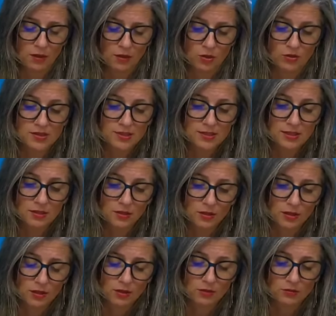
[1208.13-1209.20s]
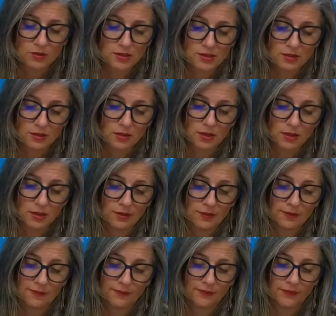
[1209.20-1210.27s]
Considering
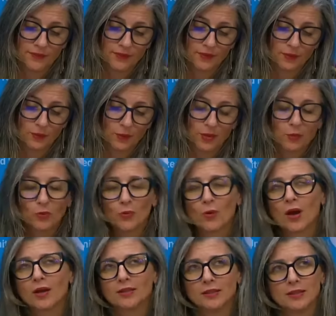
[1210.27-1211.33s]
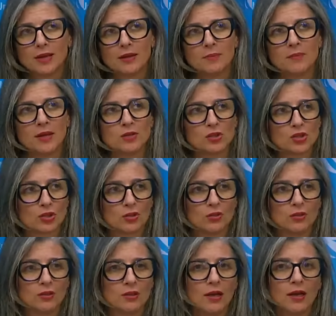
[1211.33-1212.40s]
why did I
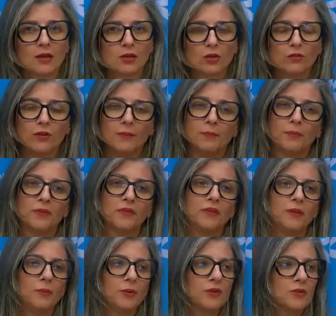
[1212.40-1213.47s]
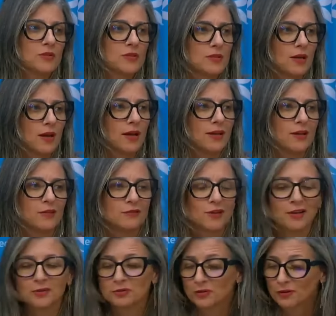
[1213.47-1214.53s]
mention the lack of empathy? Because I have
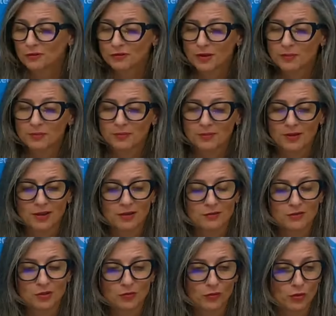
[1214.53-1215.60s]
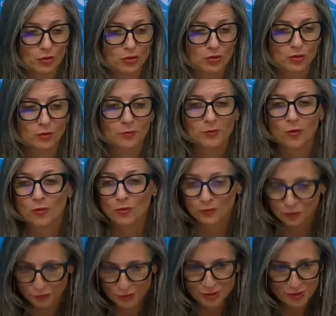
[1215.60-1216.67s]
the
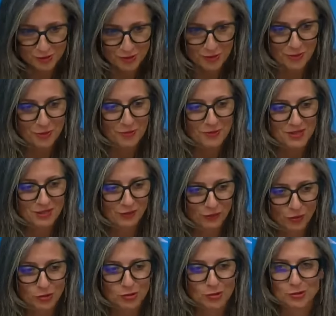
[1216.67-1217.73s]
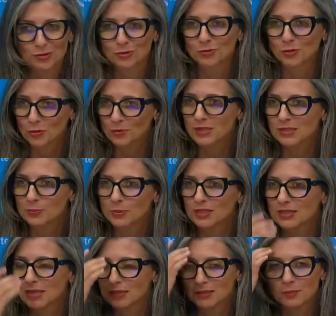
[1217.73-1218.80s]
fortune or misfortune to always
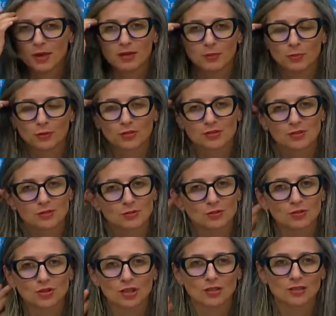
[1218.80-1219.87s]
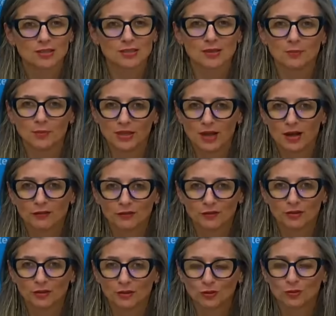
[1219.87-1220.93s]
present my reports to the General Assembly
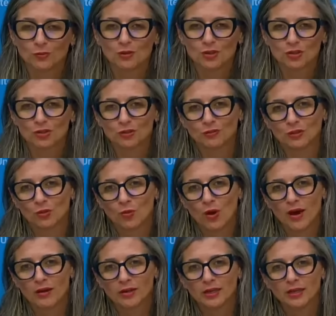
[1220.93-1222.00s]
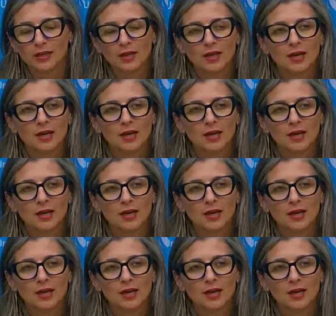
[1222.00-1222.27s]
after the Commission of Inquiry,